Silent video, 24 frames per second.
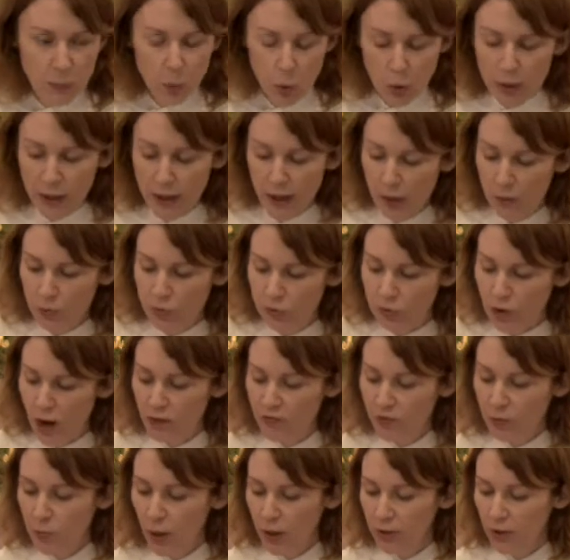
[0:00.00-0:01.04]
morning, I was
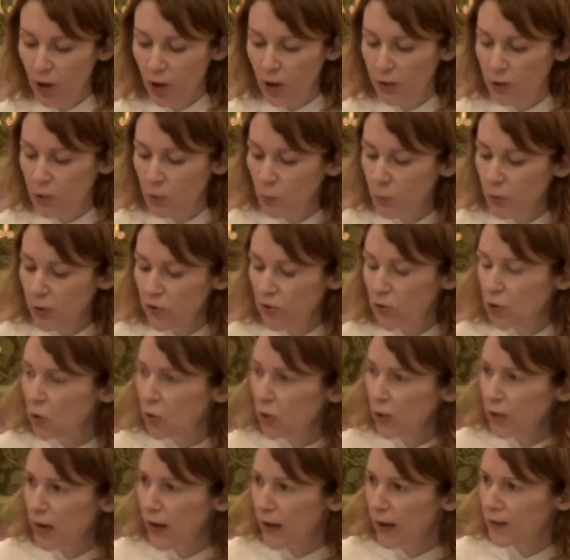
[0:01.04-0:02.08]
driving my daughter to
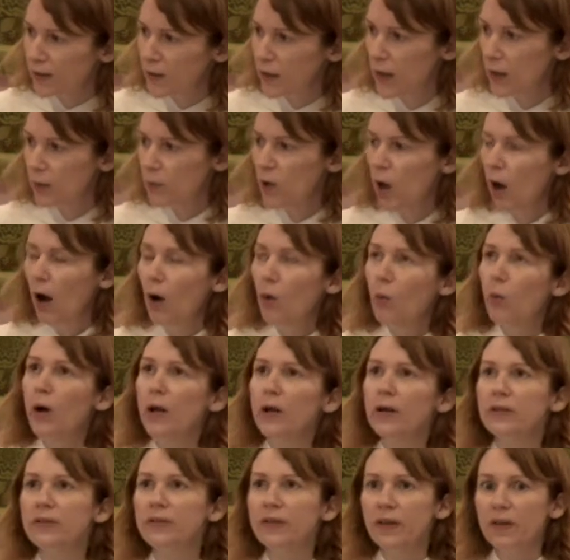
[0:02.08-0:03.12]
preschool, and I exclaimed,
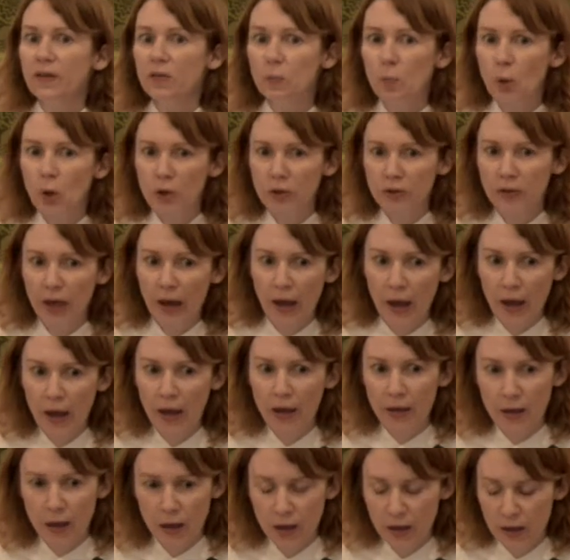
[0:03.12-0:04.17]
what a dismal
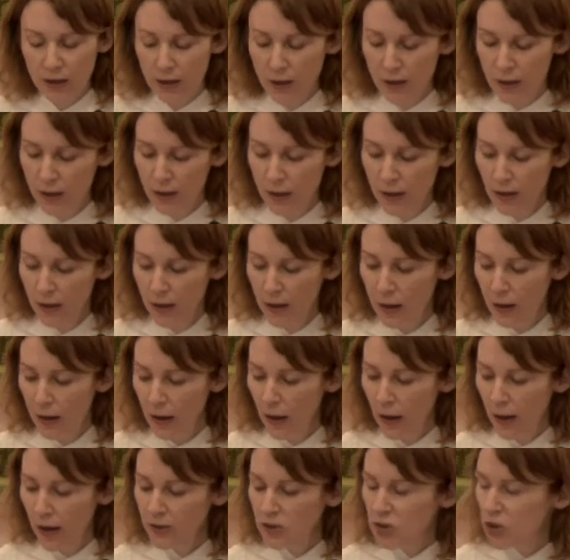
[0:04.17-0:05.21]
day.
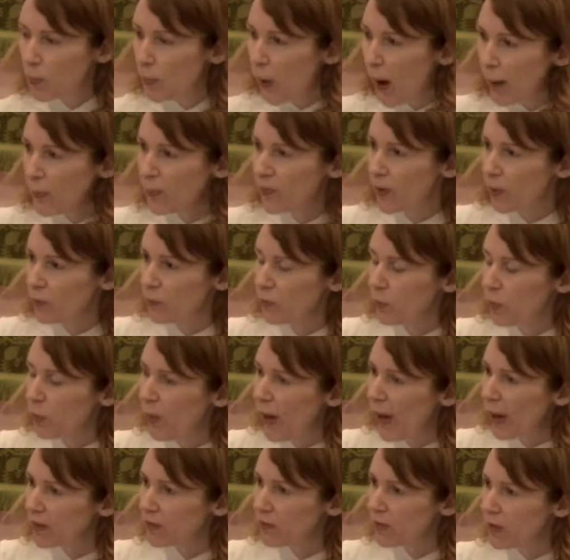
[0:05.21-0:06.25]
And she pipes up from the
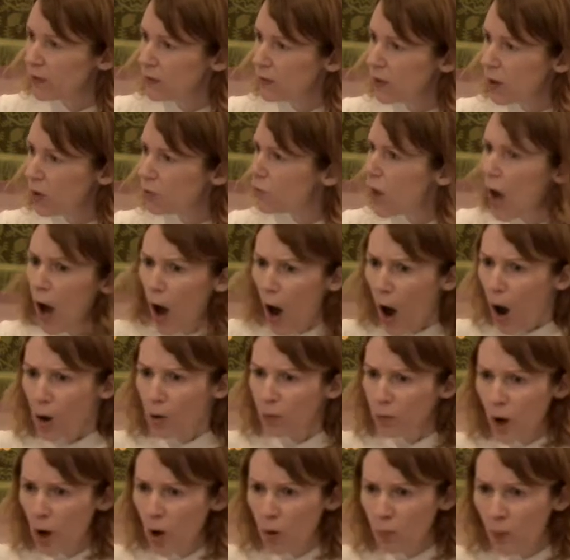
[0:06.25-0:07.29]
back seat and goes,
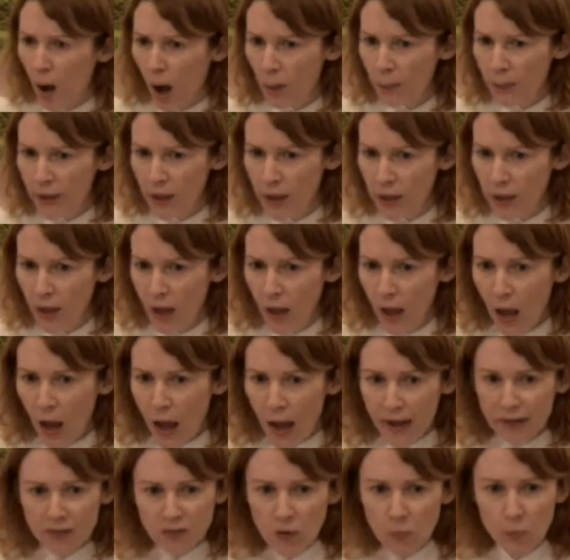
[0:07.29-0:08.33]
oh, no, Mommy,
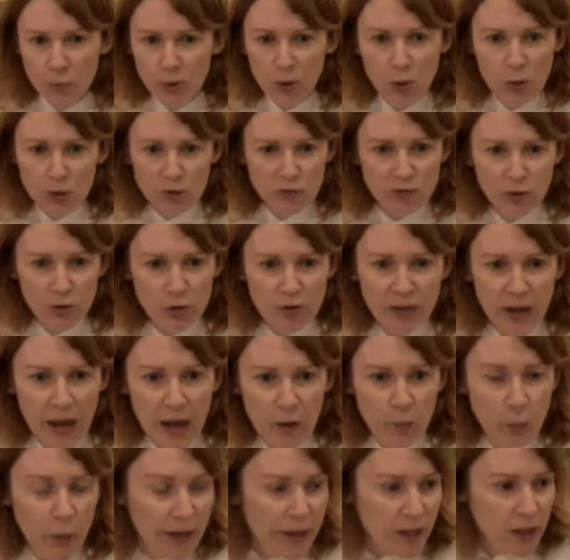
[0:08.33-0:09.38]
it's a beautiful
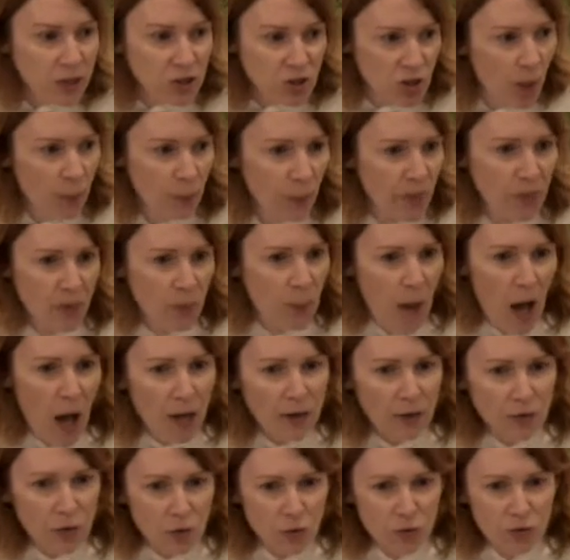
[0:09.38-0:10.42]
day. We can jump in the
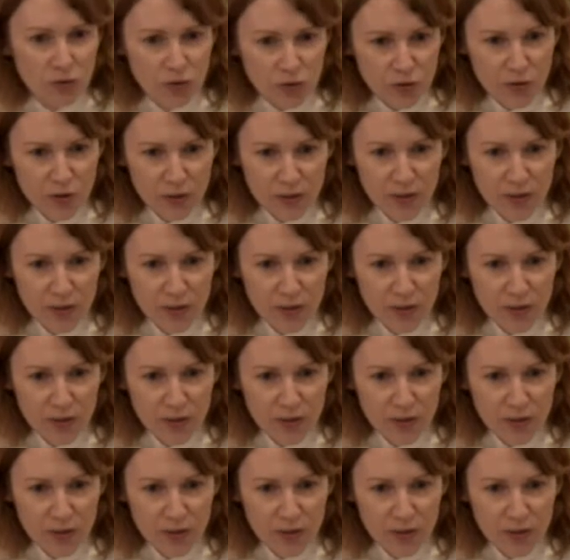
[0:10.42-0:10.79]
puddles.